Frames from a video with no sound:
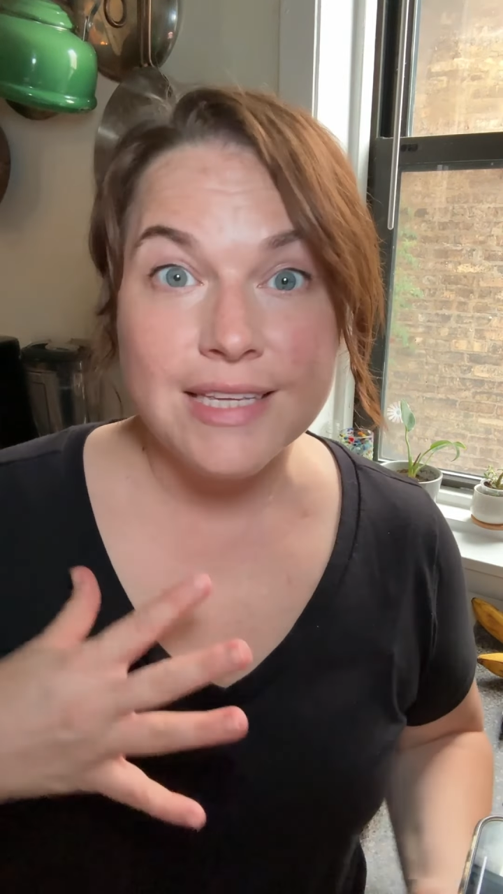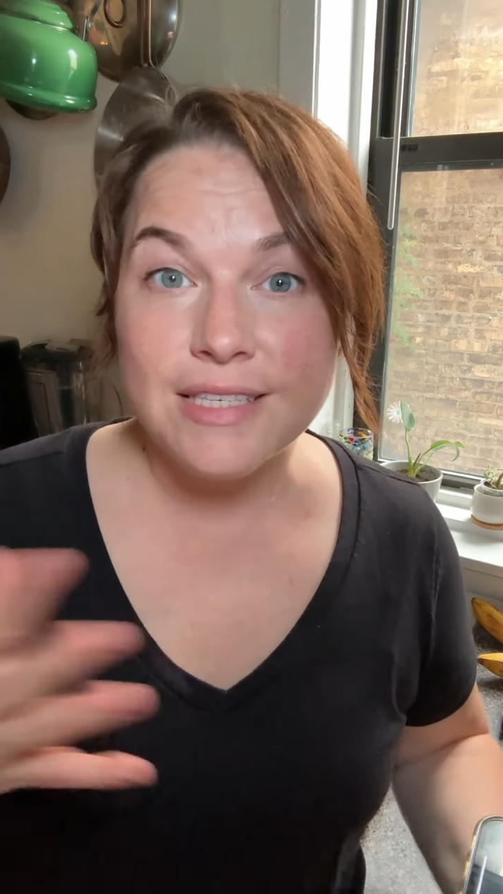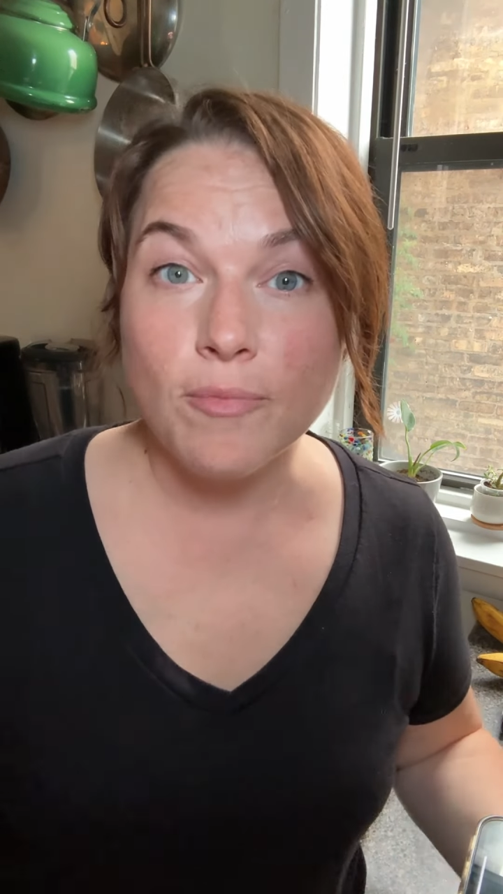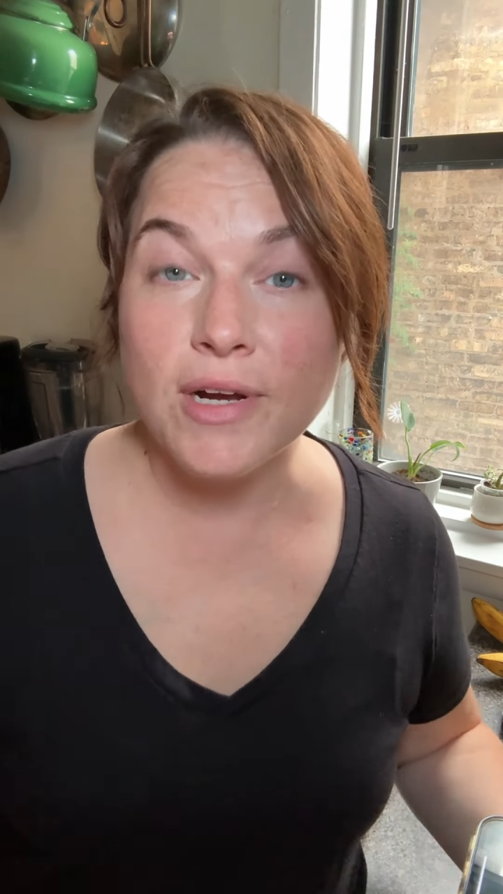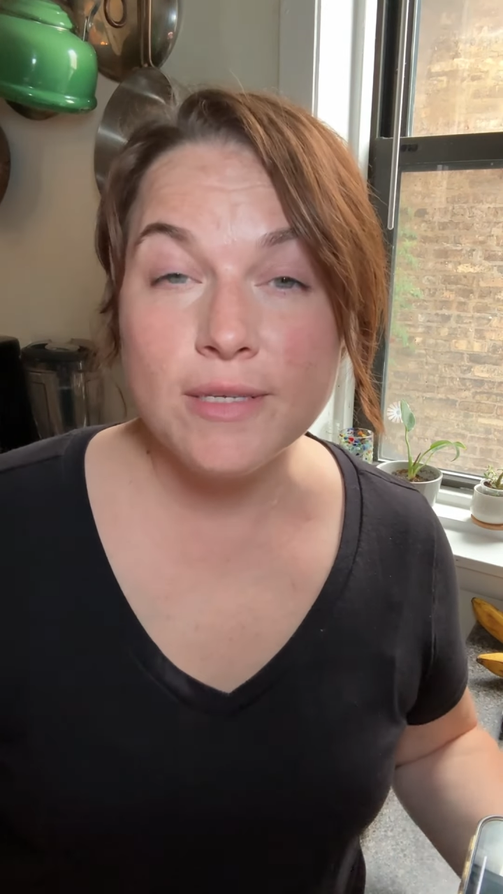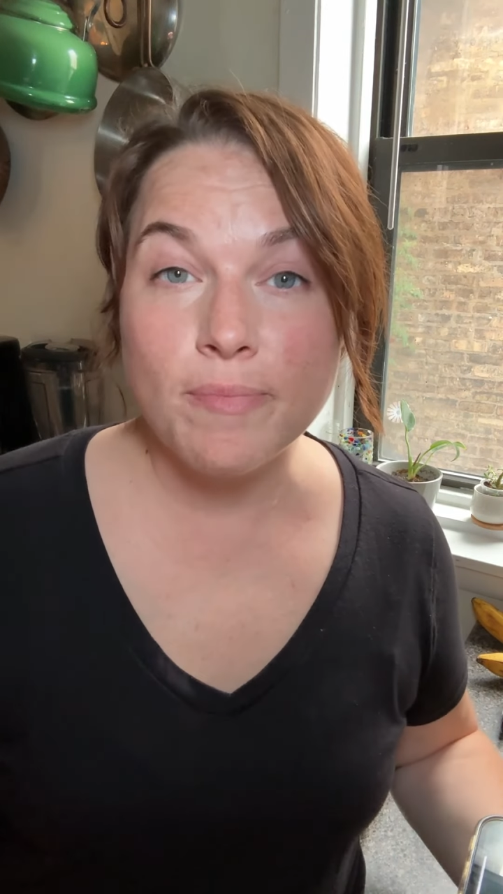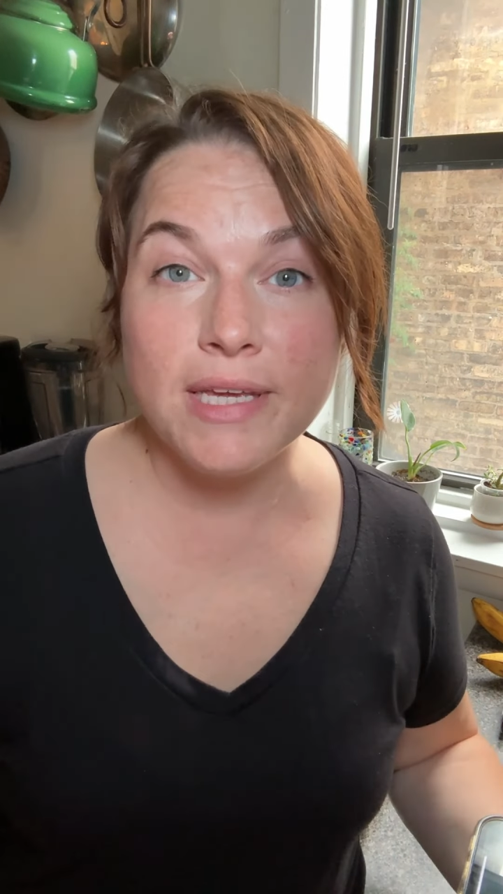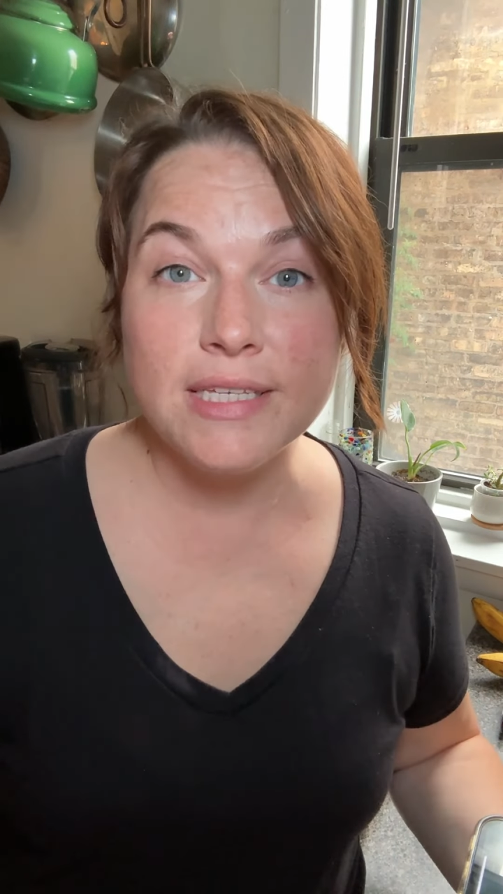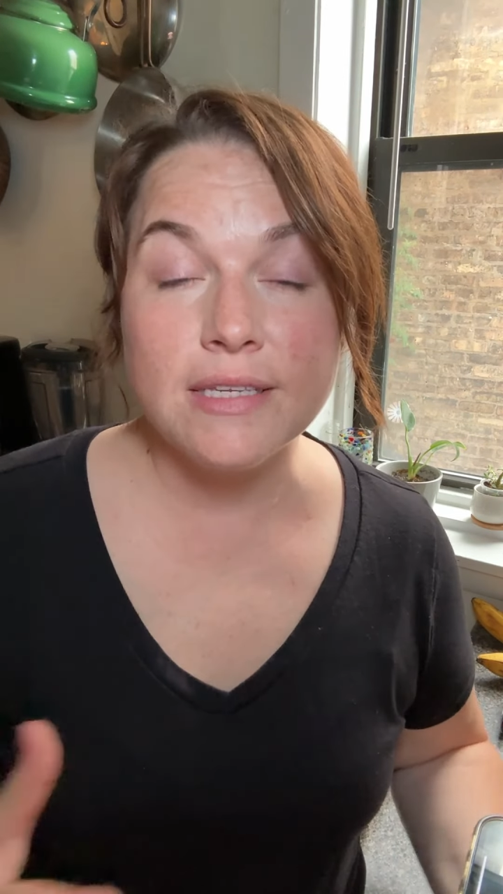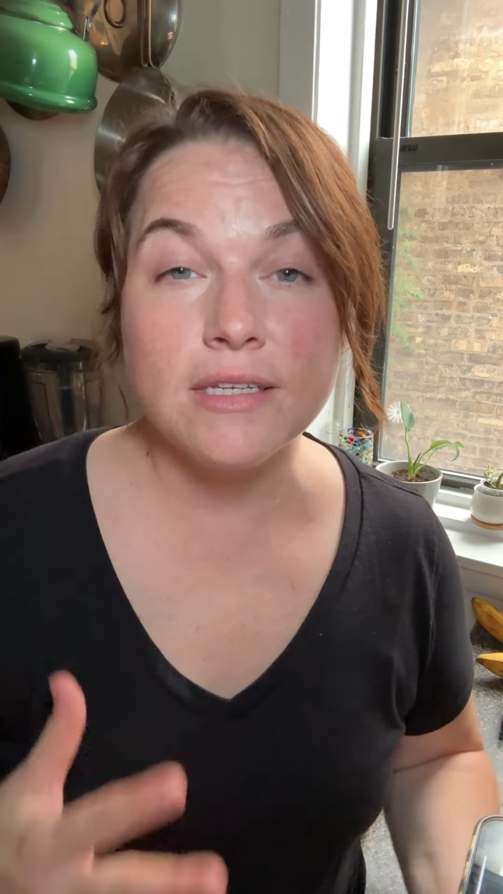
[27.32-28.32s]
Some
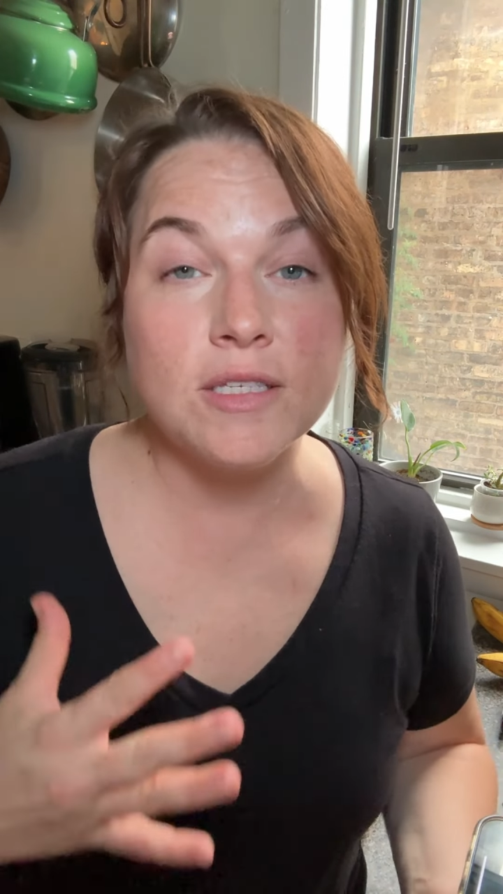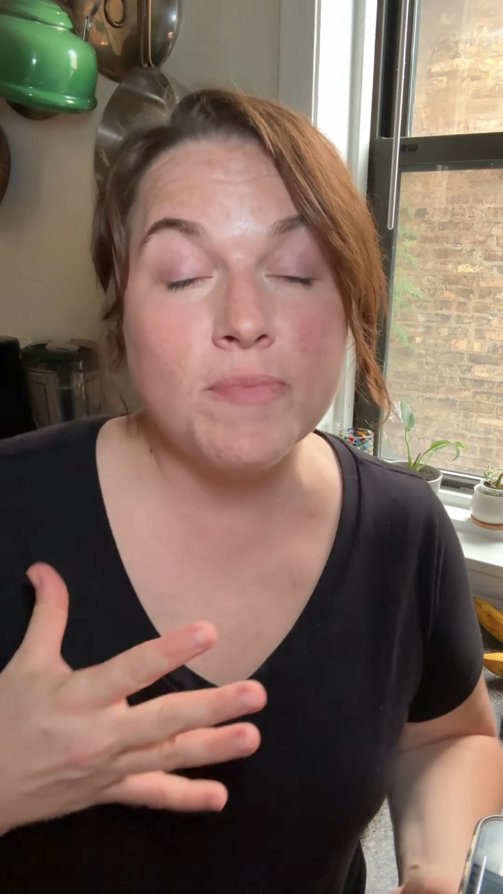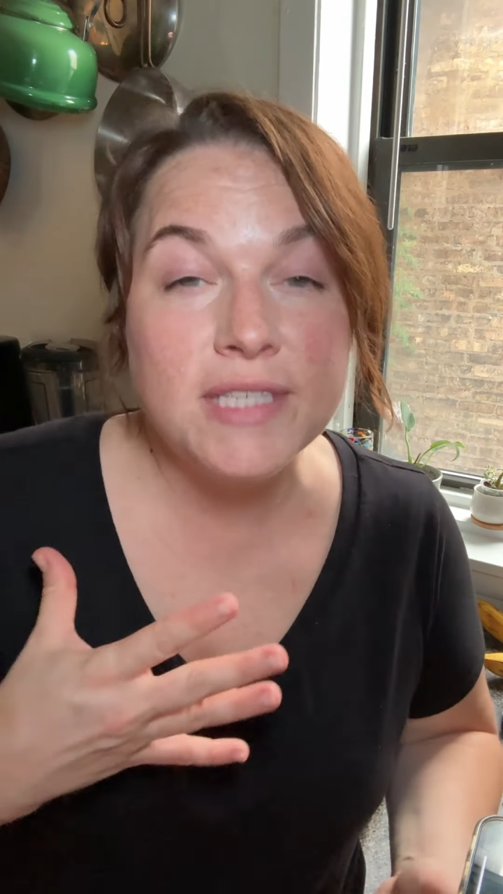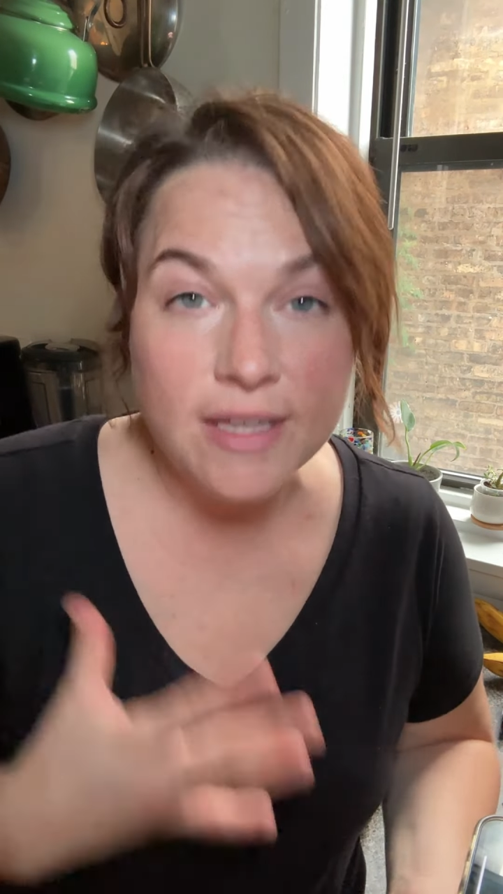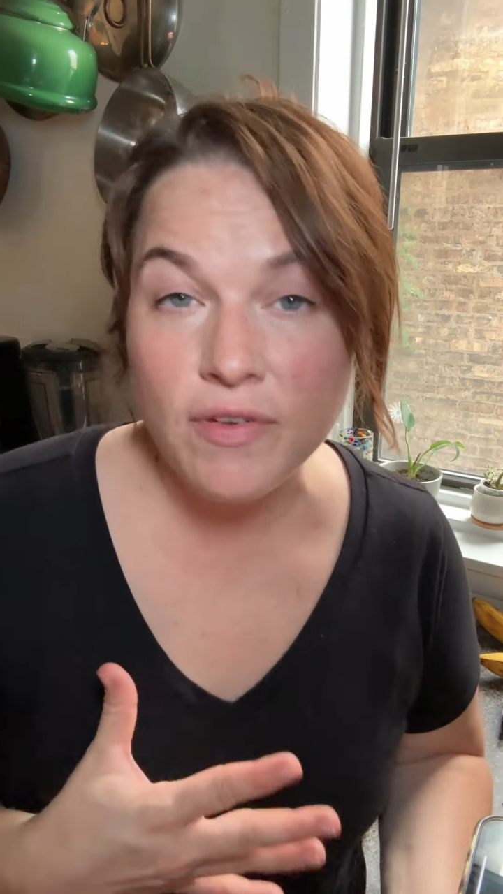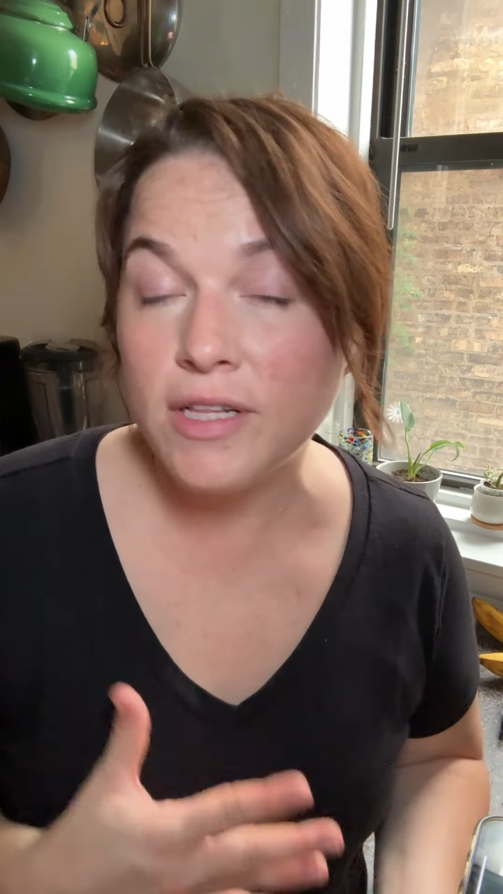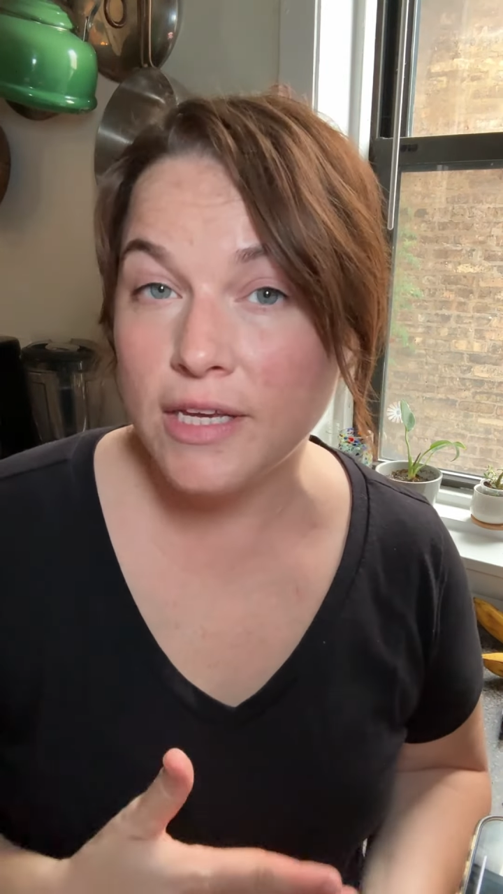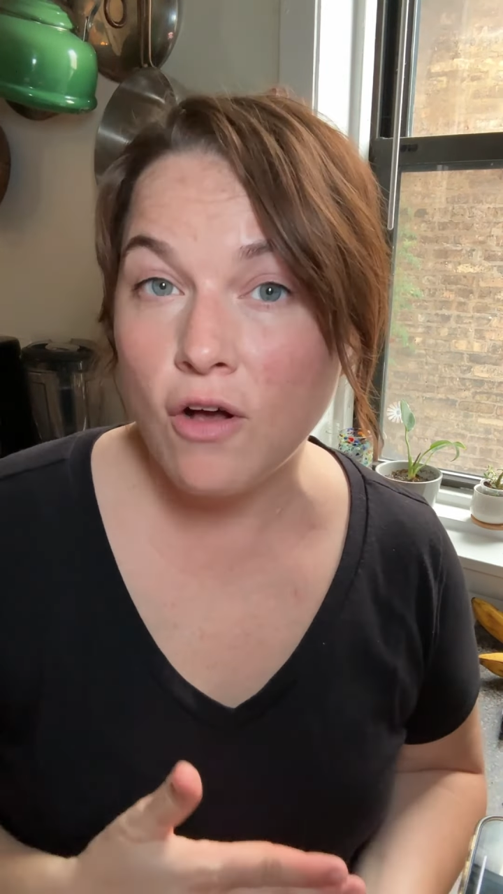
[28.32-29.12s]
recipes specifically